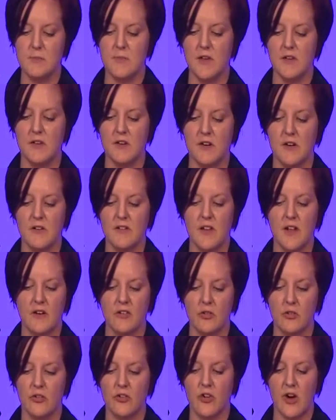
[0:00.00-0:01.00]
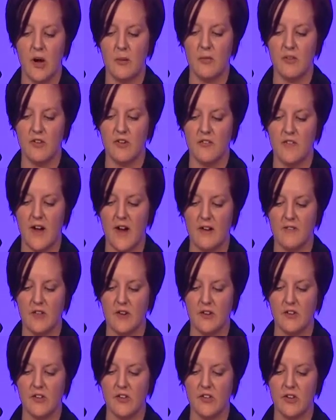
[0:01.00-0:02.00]
military sexual trauma
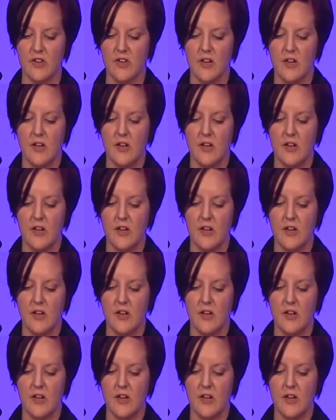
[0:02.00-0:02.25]
survivors,